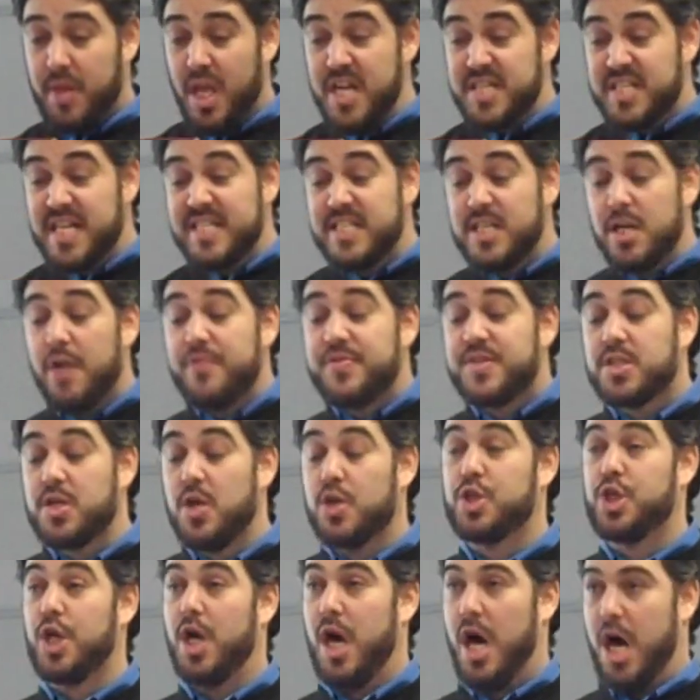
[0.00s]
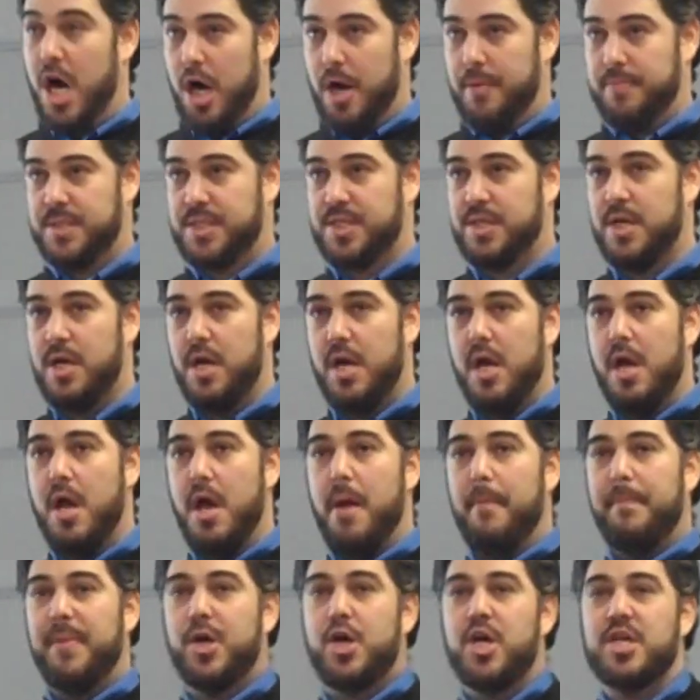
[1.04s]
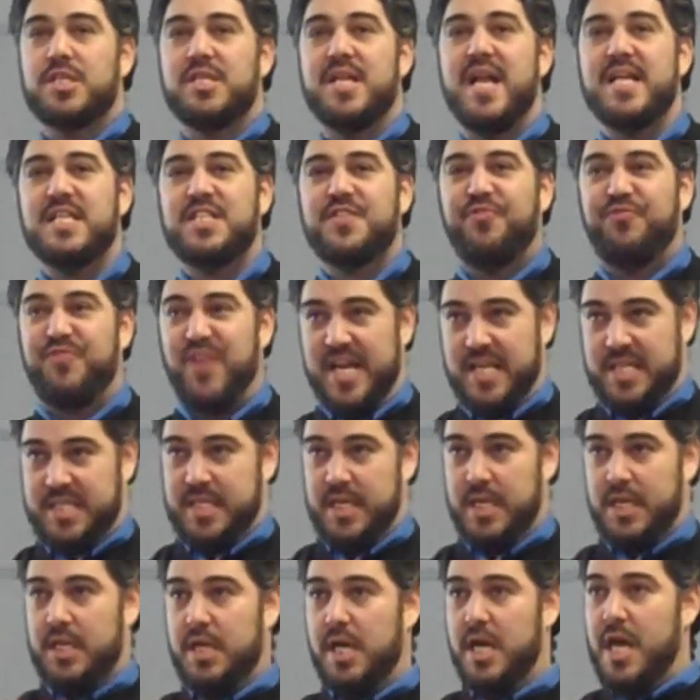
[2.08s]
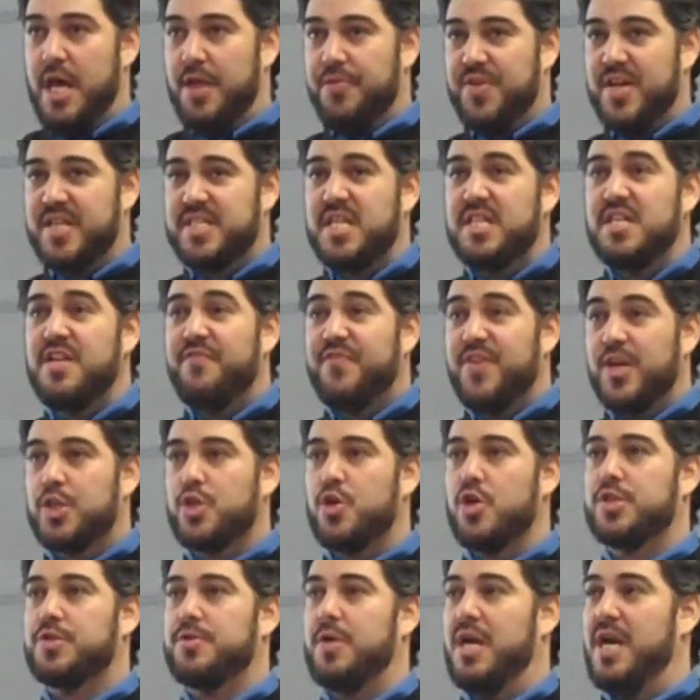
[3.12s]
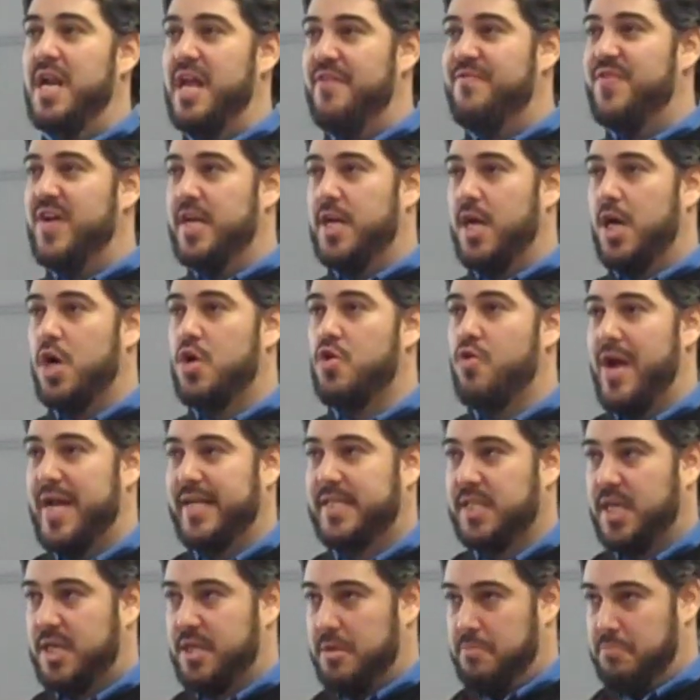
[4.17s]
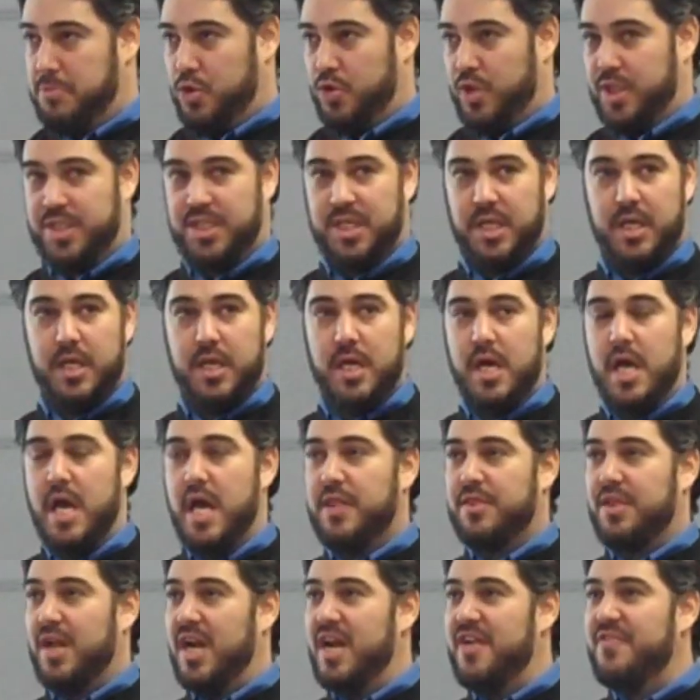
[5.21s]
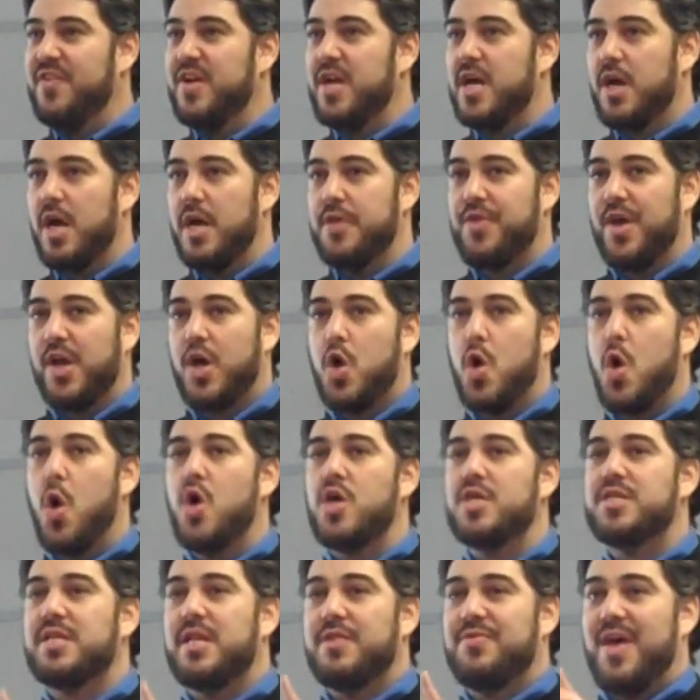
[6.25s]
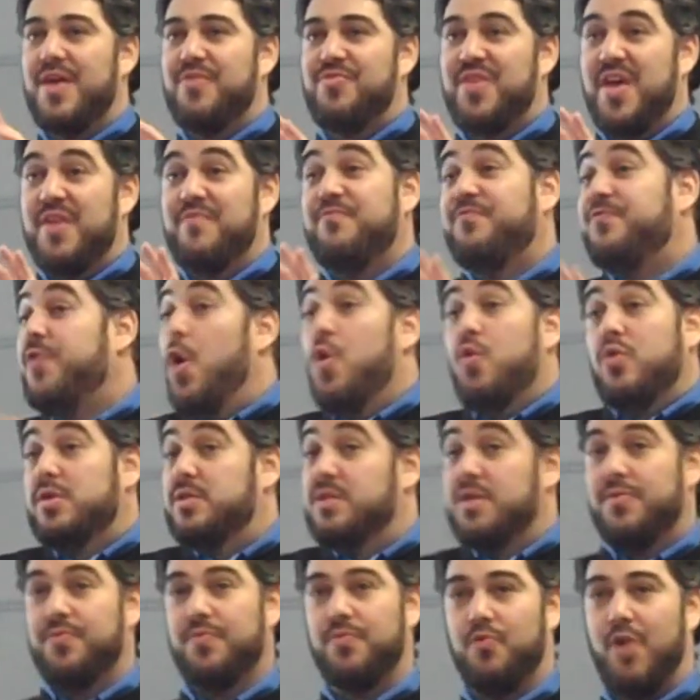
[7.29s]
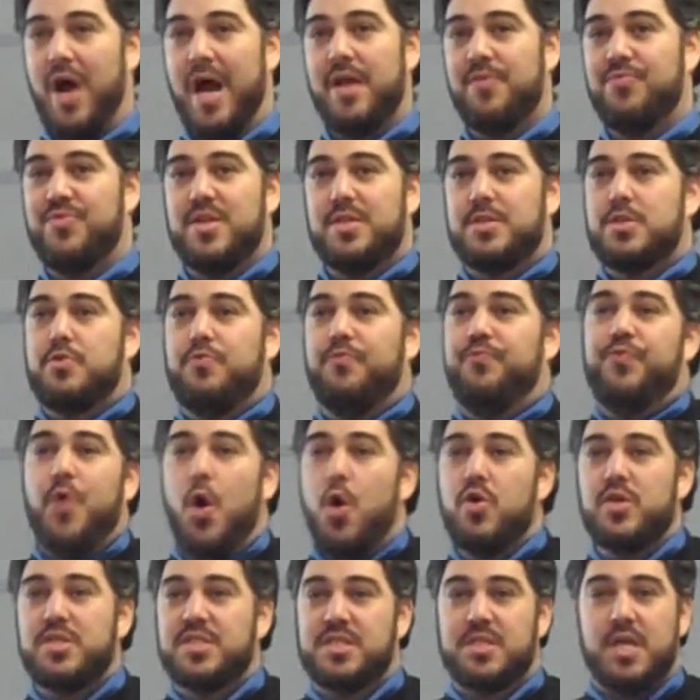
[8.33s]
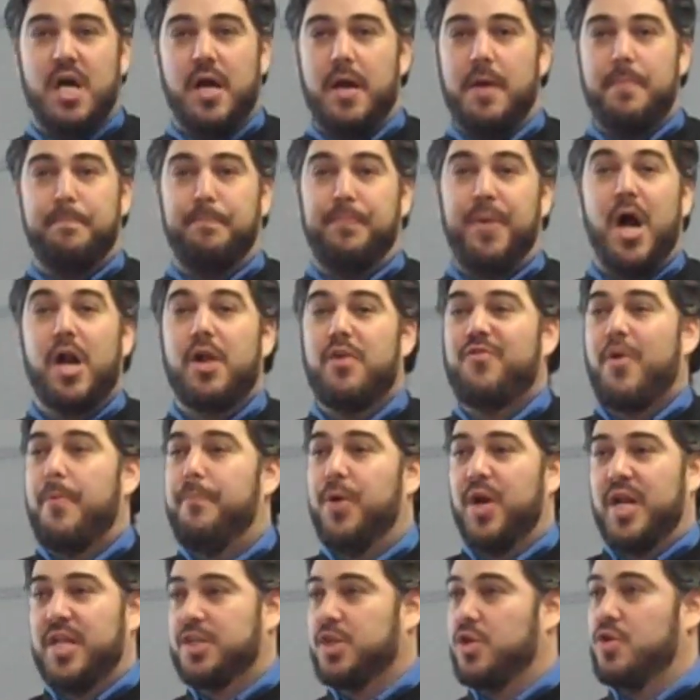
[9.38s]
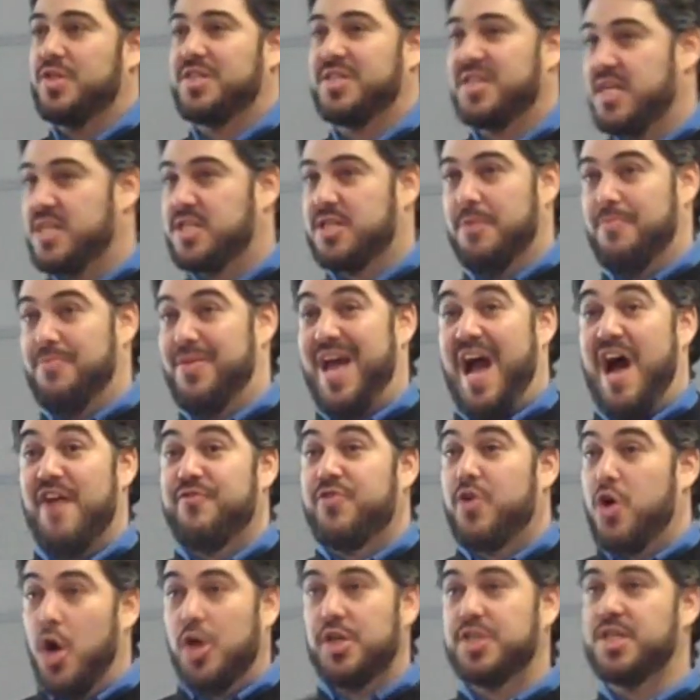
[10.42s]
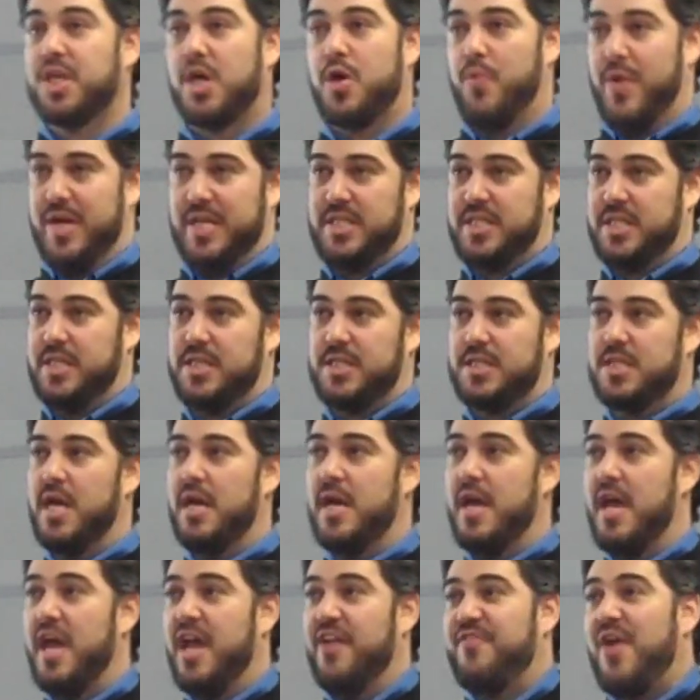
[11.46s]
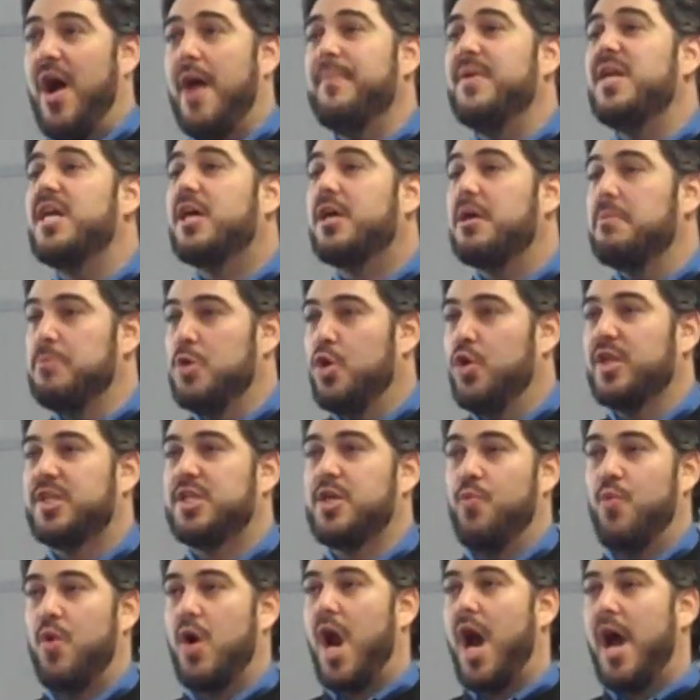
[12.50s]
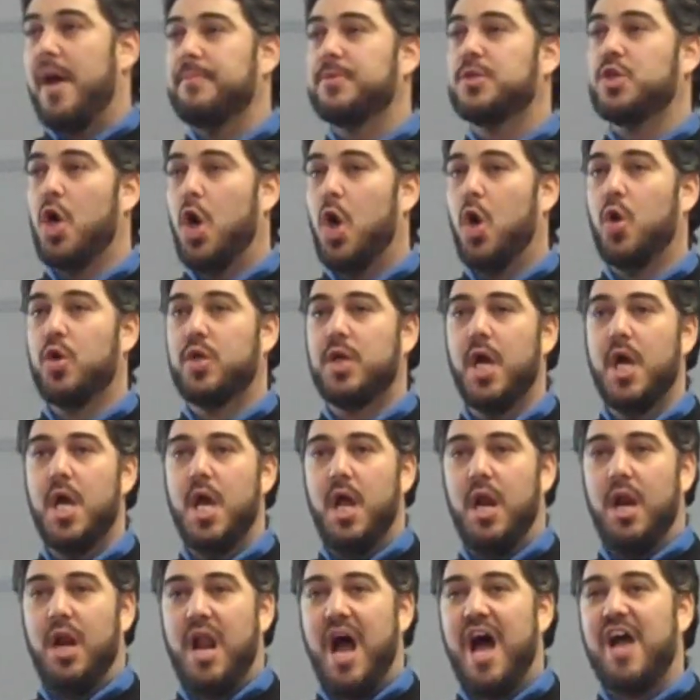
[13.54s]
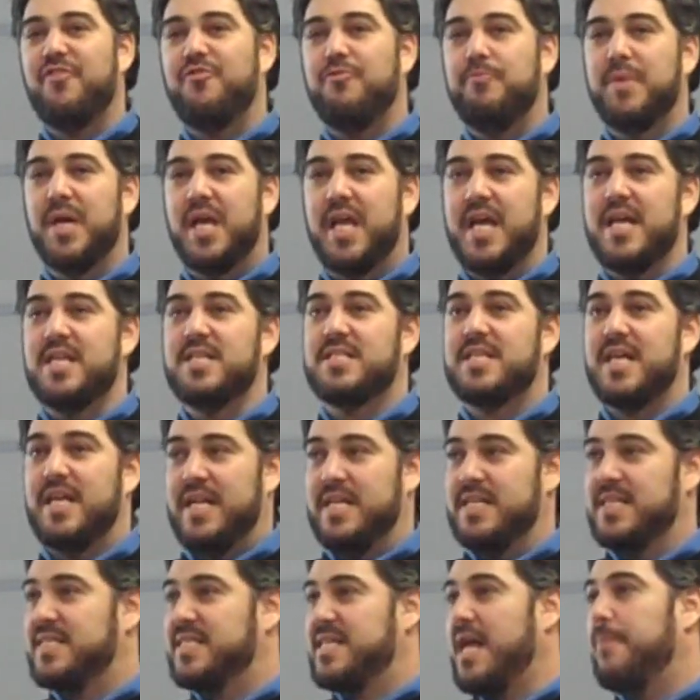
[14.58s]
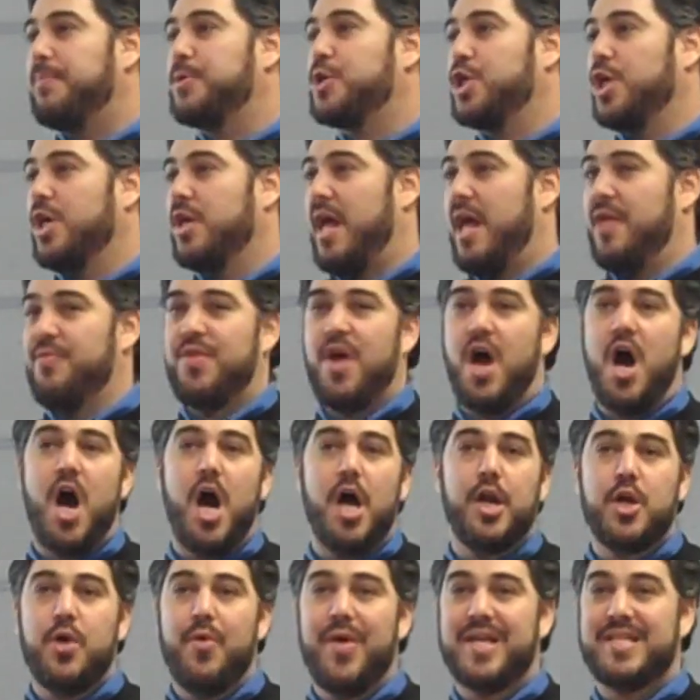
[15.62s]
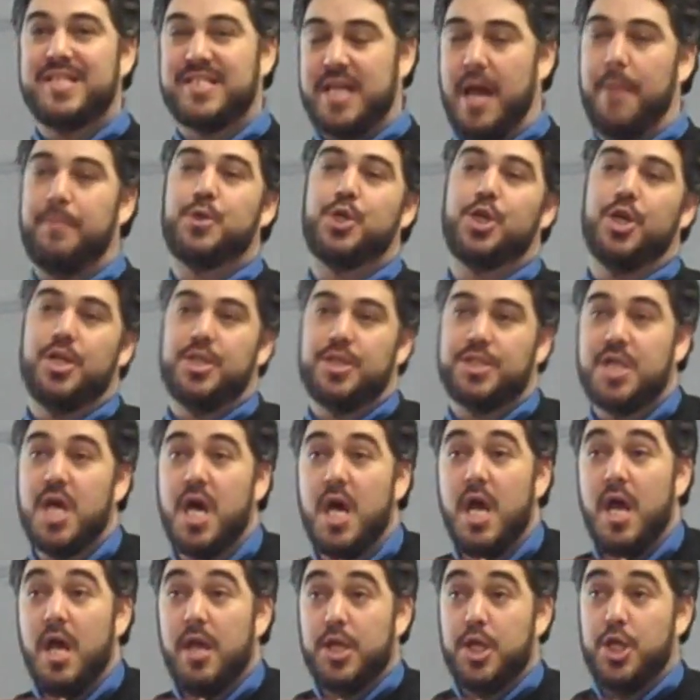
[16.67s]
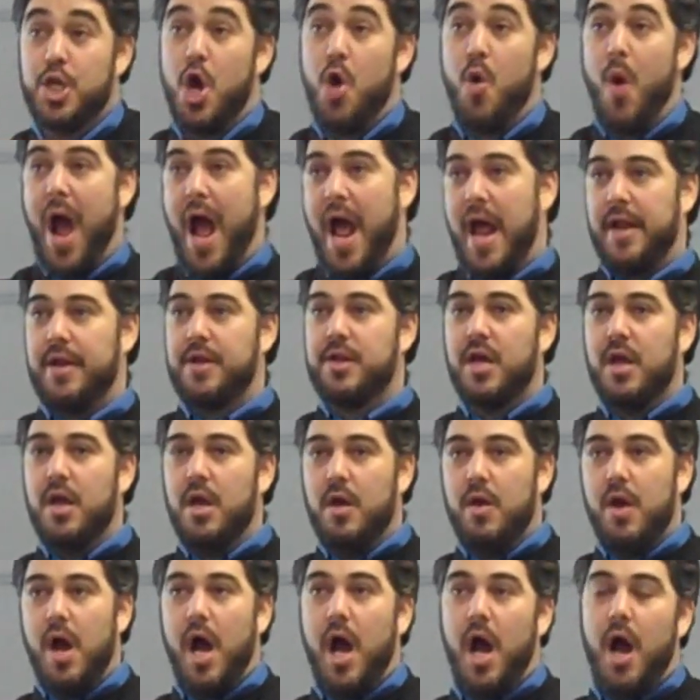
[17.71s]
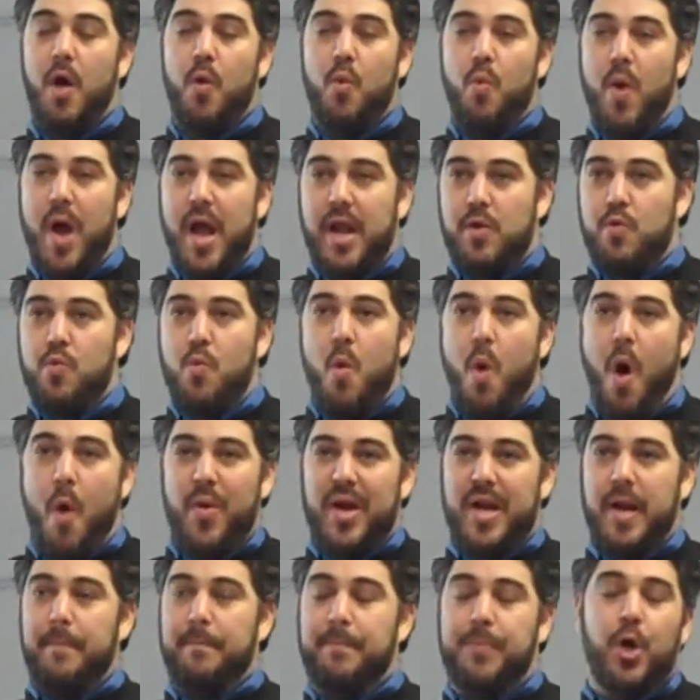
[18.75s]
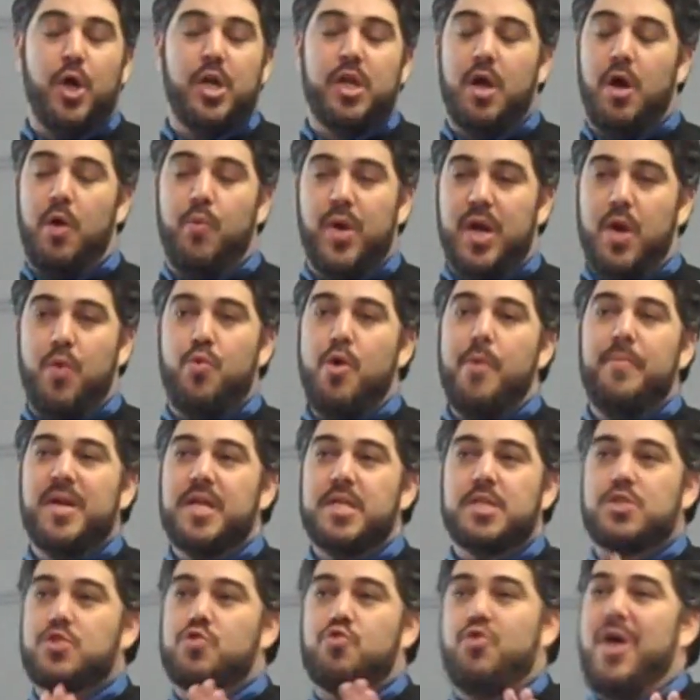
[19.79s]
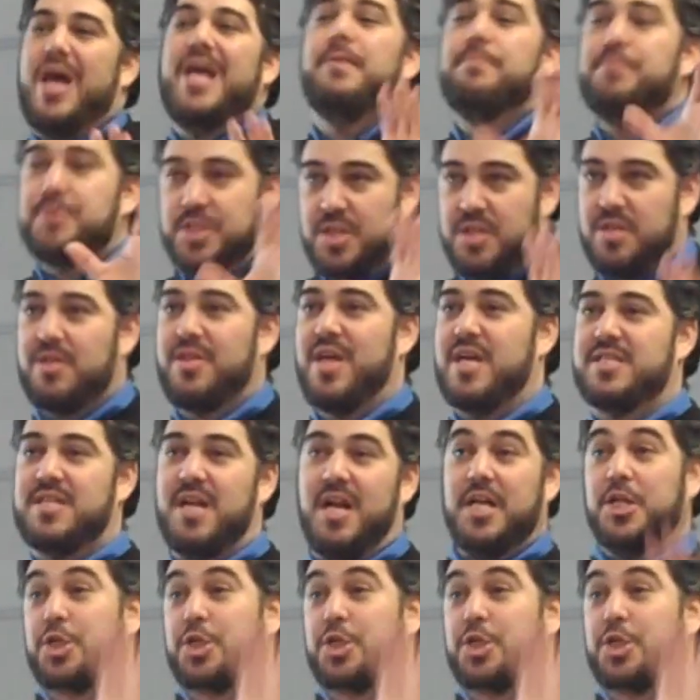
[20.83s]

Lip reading: This idea of social harm. Because let's face it, these individuals live in a greater community. They live in they vote, right? These votes are part of our political system. They have consequences. If I'm in a community where I'm told life begins at inception and there are no exceptions, you know, and when a woman is raped, there's a